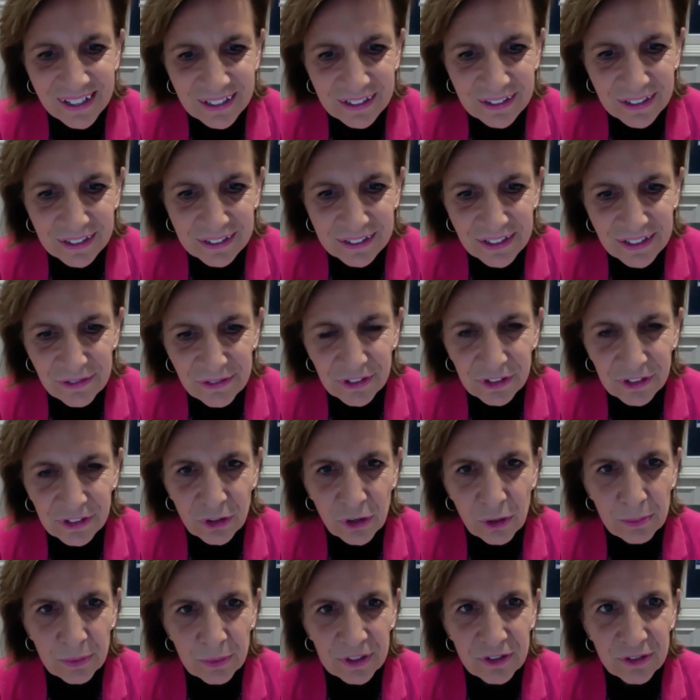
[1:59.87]
the different
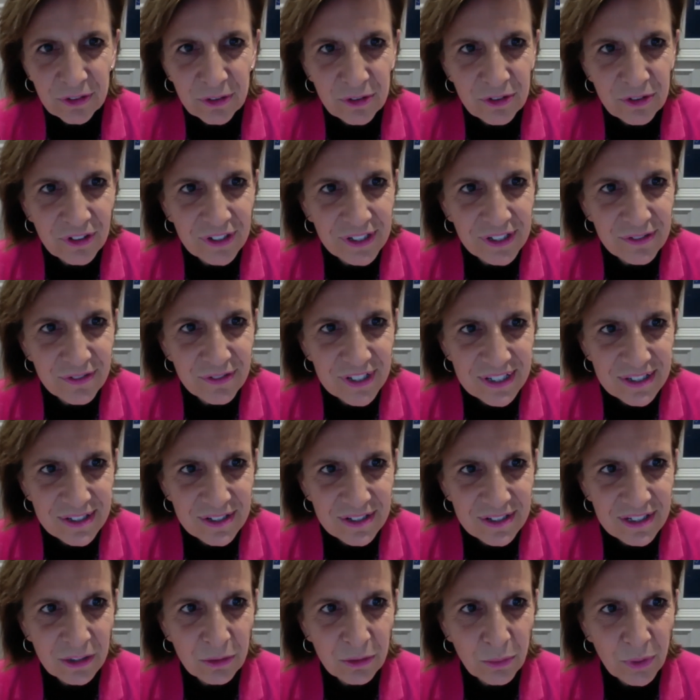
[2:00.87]
corporate social
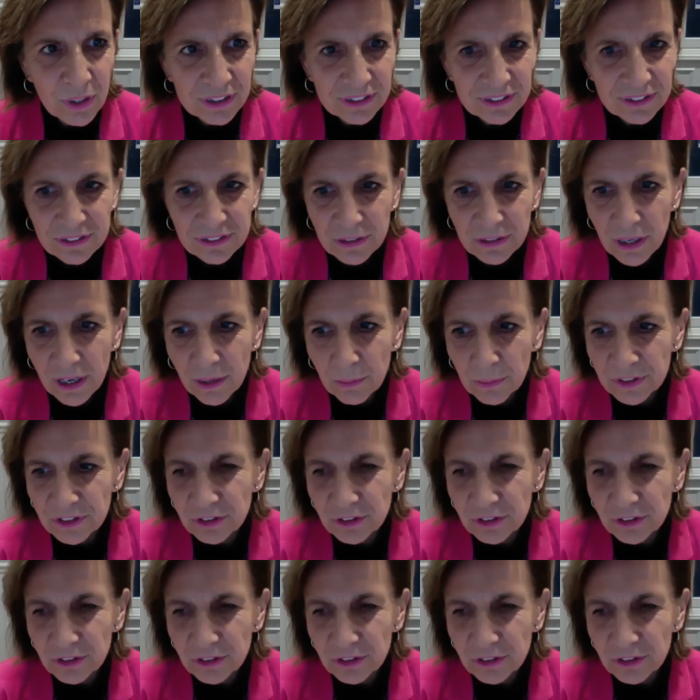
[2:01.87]
investors and what are we